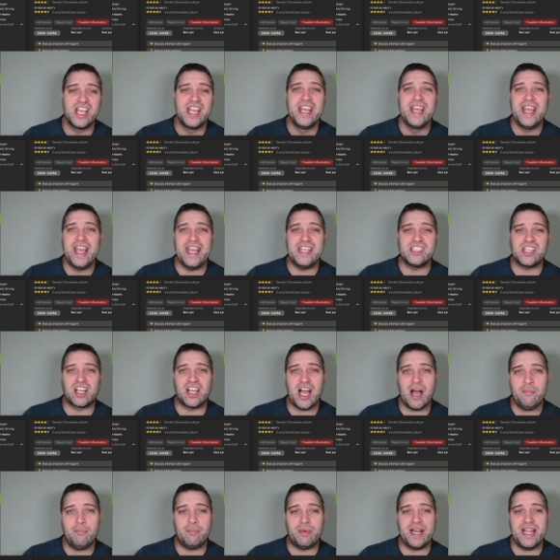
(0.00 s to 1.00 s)
he's
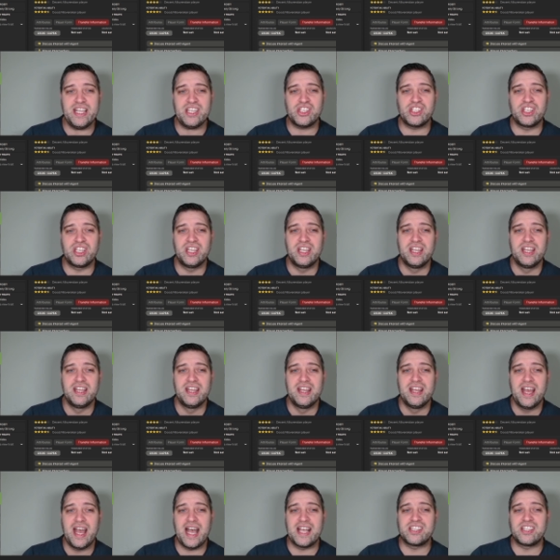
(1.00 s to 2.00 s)
accomplished
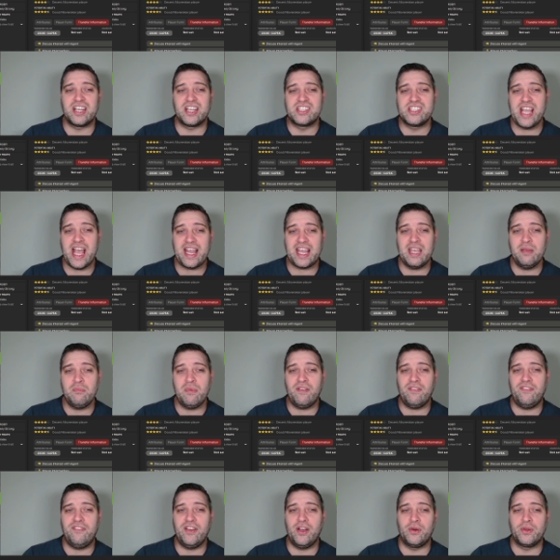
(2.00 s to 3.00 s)
as an attacking
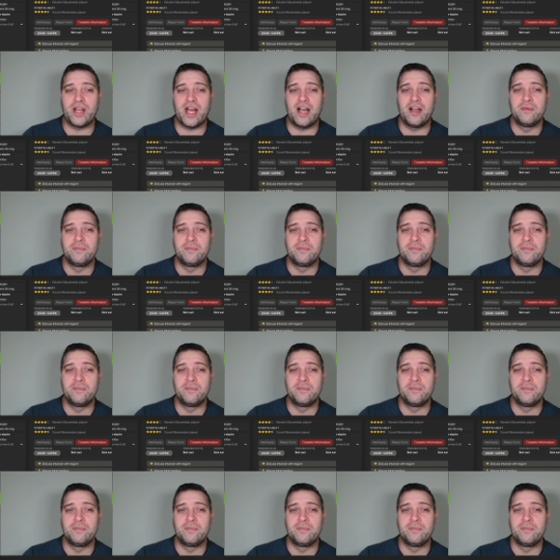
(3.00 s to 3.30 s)
midfielder